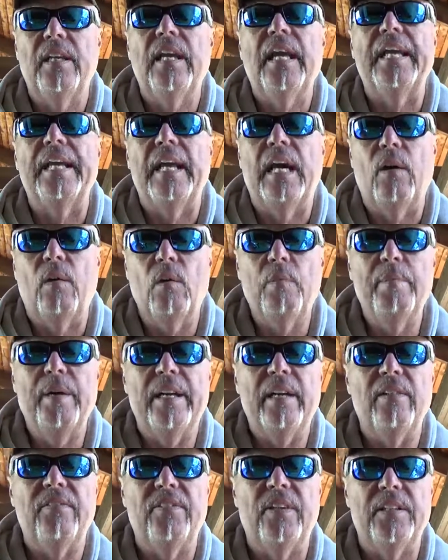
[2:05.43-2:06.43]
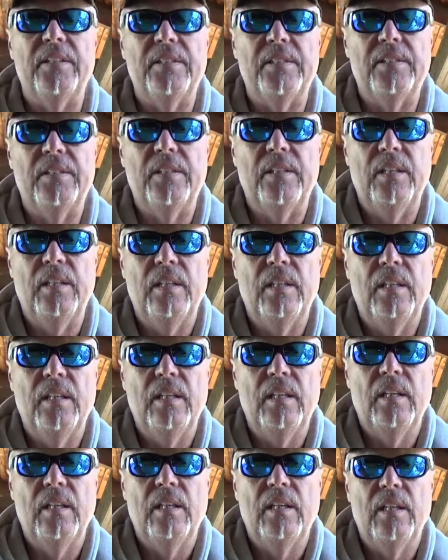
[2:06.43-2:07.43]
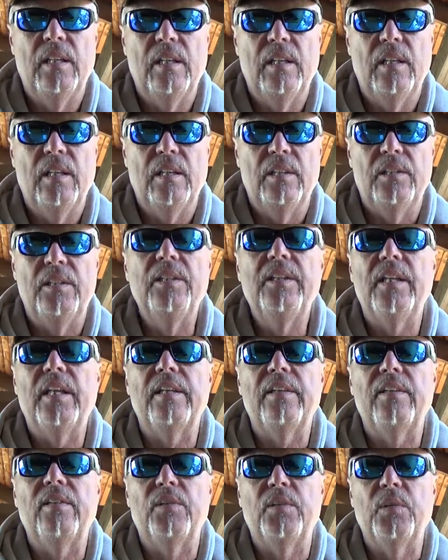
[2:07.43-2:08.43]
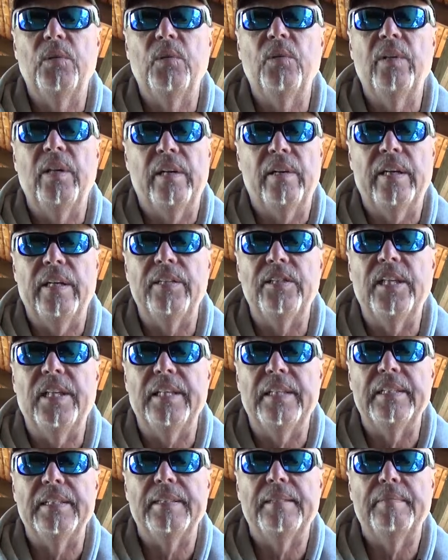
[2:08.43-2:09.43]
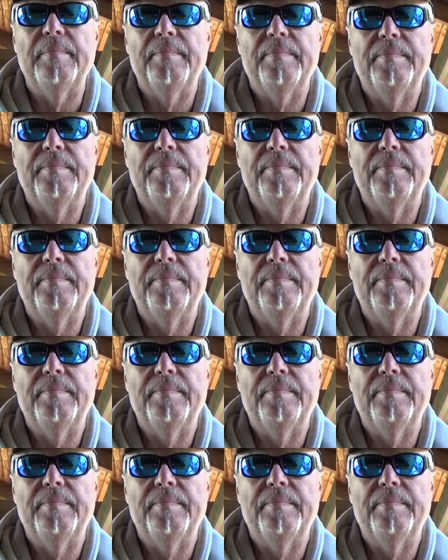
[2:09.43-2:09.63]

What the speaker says: and our benefits to get through their agendas.